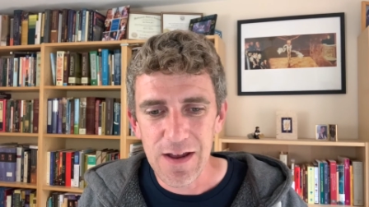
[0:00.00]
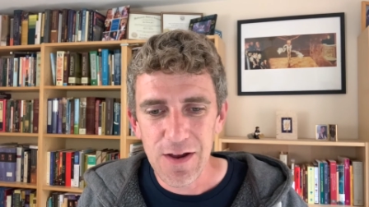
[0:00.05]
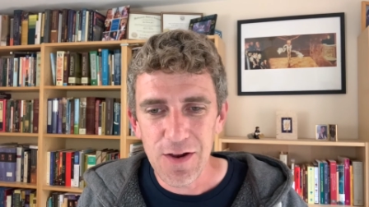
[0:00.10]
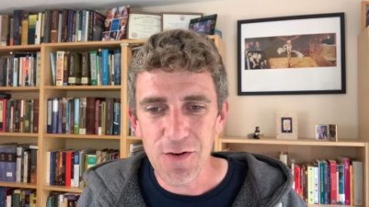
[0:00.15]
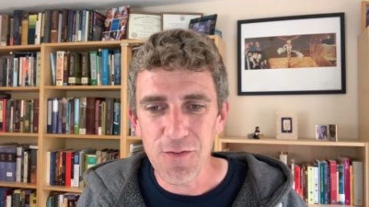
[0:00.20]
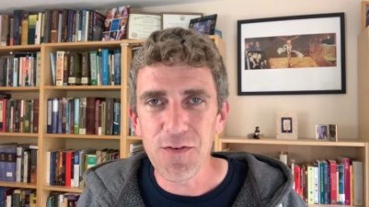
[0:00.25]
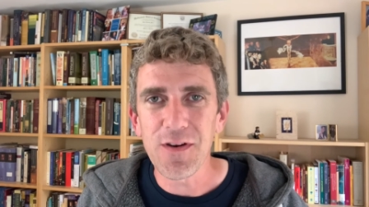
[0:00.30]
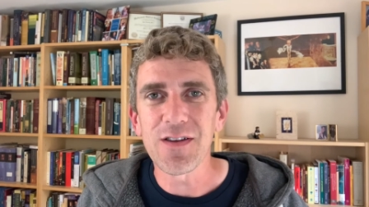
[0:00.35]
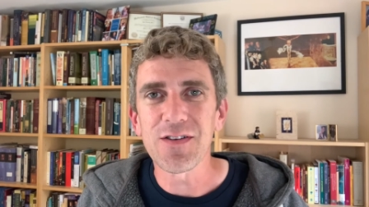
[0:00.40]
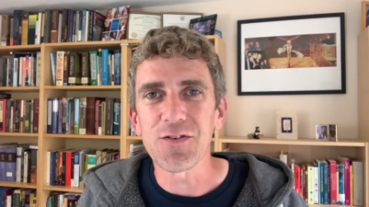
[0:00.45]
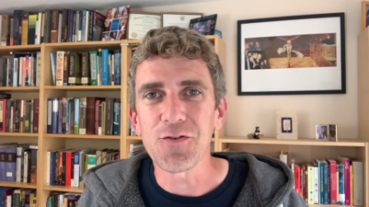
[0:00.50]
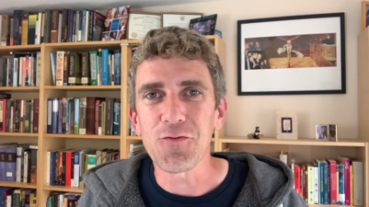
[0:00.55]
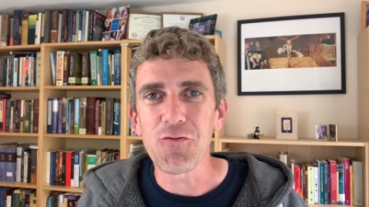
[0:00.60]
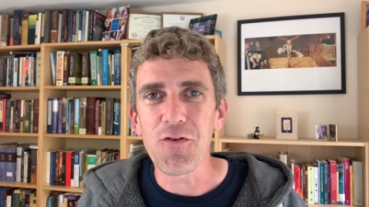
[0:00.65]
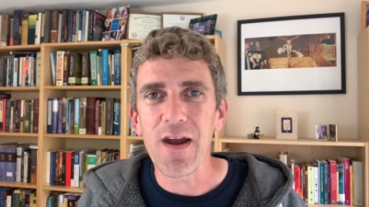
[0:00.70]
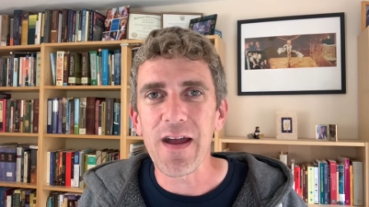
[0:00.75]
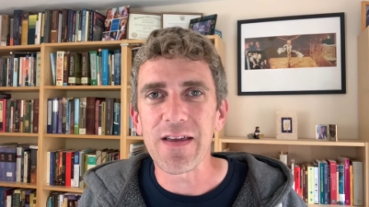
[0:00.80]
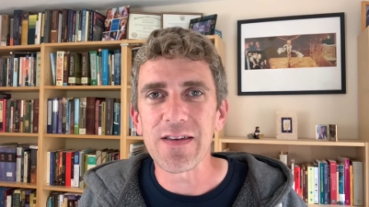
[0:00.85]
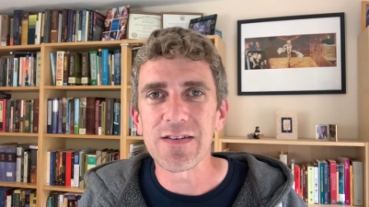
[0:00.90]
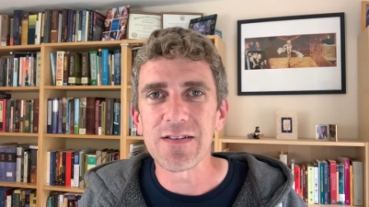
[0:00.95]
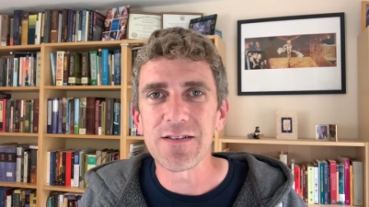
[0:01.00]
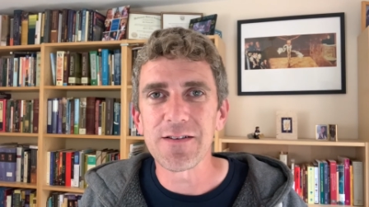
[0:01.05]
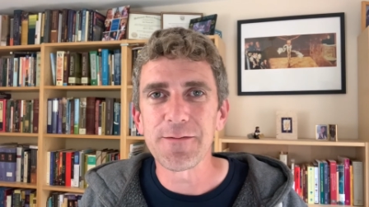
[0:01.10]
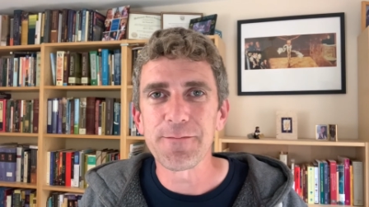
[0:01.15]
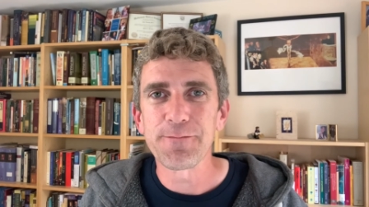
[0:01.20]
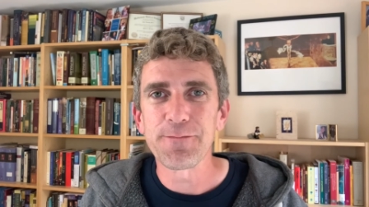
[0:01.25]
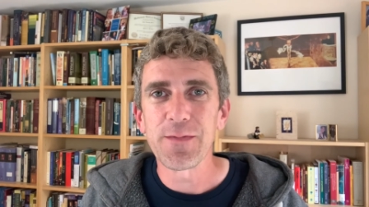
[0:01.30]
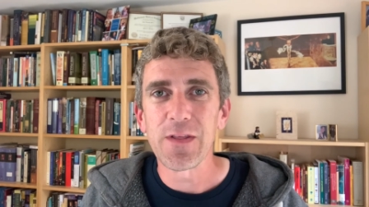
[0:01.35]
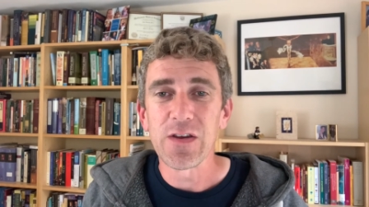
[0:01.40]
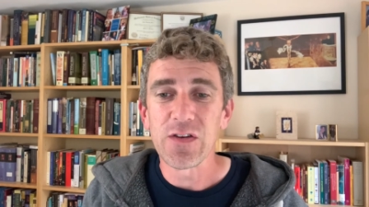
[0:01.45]
of his arrest.
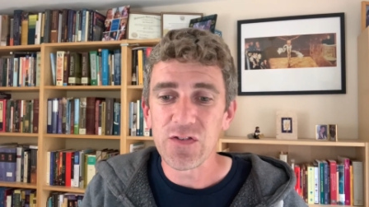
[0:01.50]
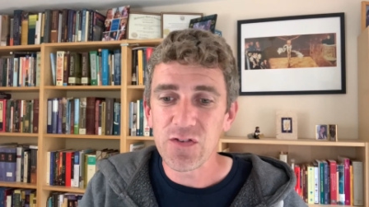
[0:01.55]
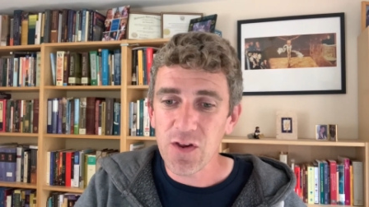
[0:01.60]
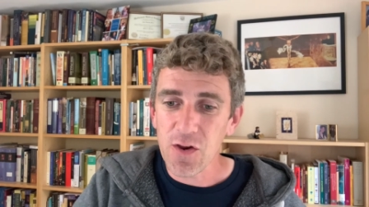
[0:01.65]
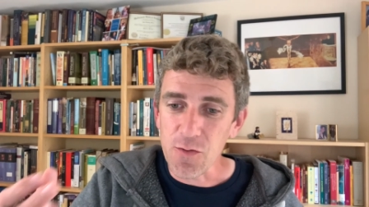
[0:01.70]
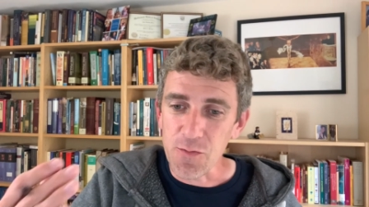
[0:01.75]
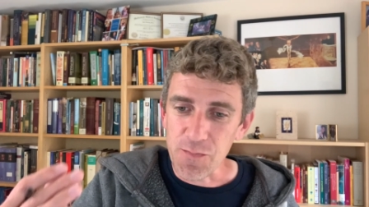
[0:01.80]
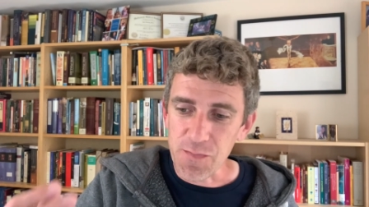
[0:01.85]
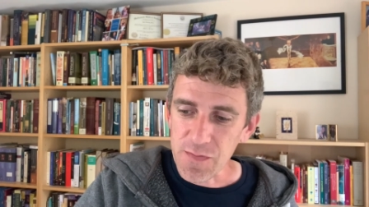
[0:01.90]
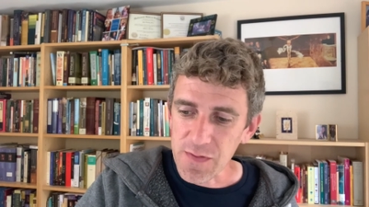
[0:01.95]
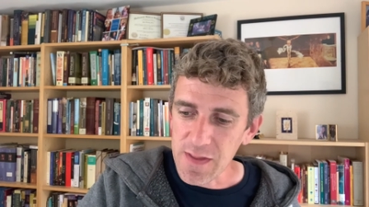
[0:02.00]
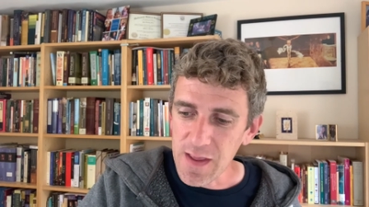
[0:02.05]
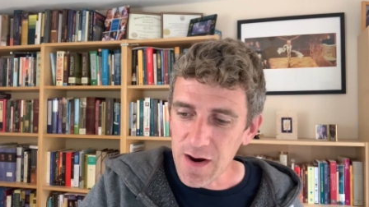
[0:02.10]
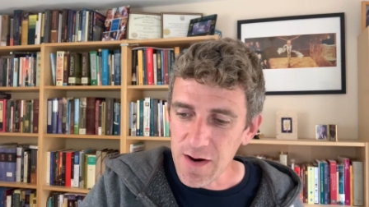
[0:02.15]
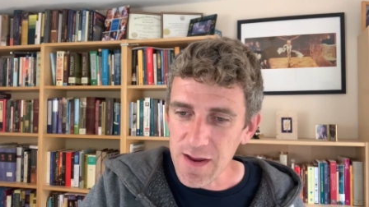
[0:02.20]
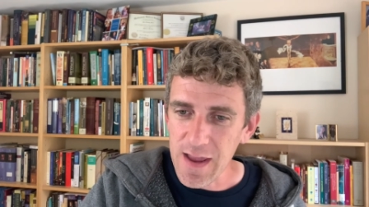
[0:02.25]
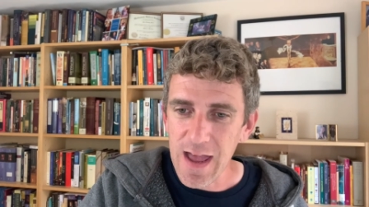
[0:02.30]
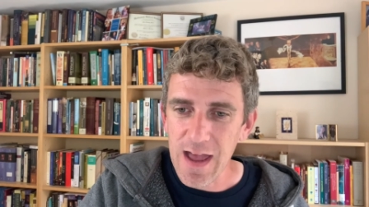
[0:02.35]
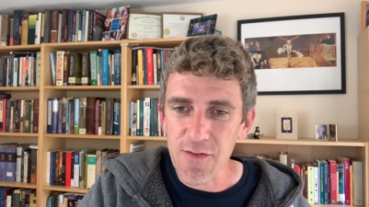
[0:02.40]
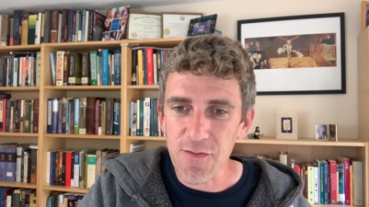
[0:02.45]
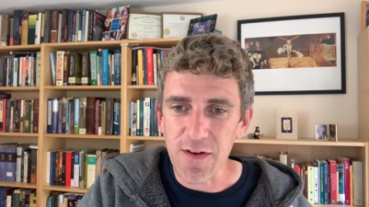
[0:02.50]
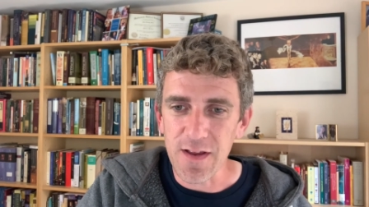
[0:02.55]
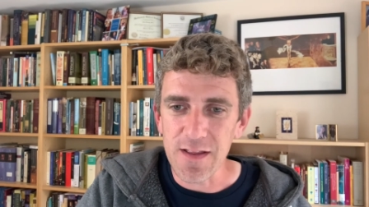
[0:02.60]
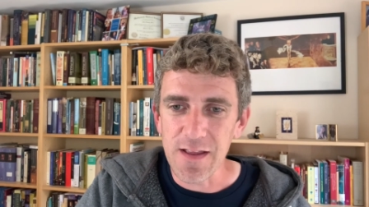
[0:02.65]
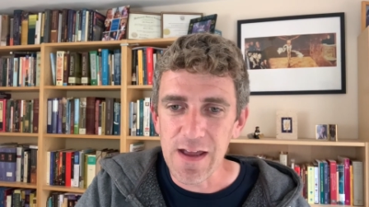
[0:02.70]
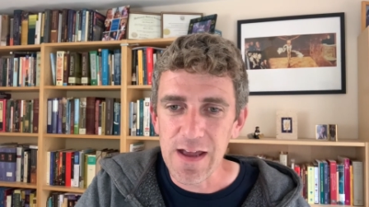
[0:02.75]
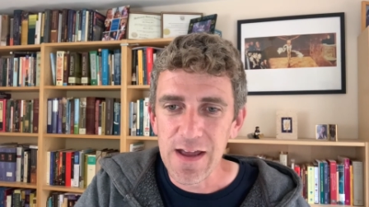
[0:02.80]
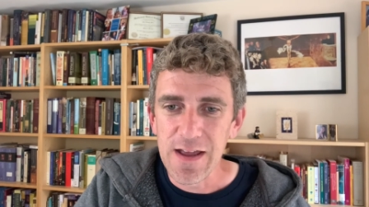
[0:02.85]
So there you have it.